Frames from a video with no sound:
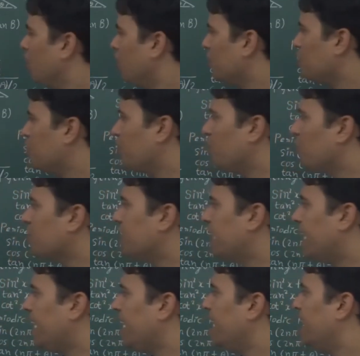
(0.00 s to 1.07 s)
Use
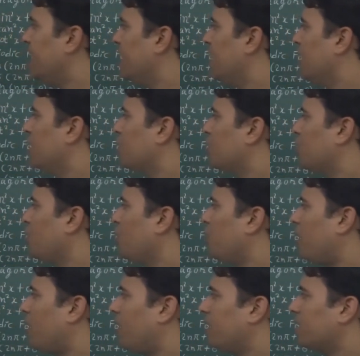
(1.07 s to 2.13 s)
the two
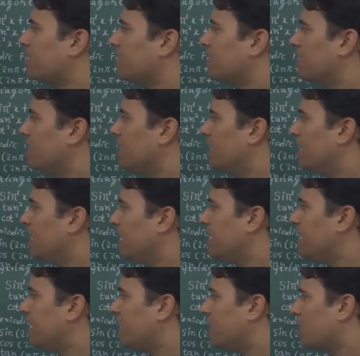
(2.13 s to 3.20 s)
parts
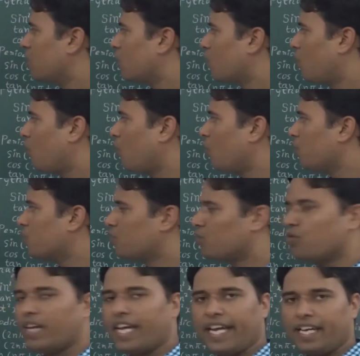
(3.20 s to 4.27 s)
here, cos
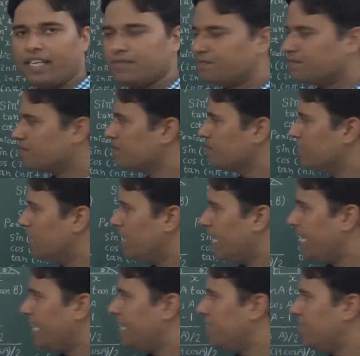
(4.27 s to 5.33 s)
2a
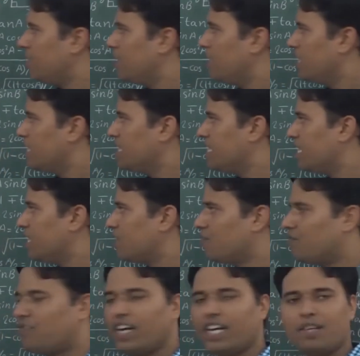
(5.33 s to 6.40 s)
and here
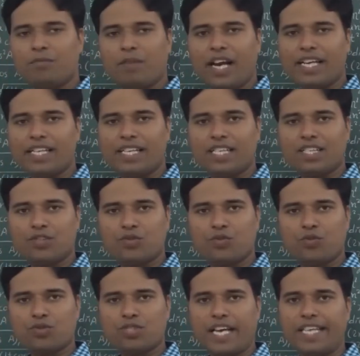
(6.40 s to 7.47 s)
1 minus
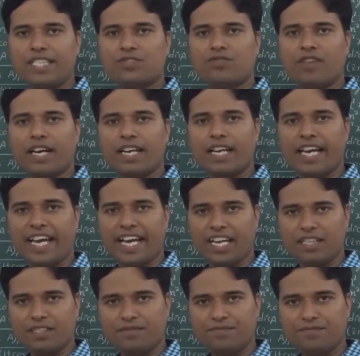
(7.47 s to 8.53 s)
2 sine square
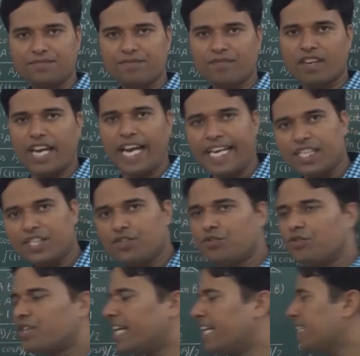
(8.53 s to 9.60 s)
a, and
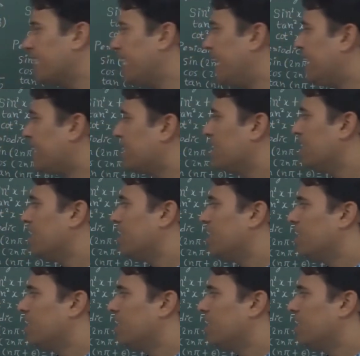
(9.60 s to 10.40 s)
you can get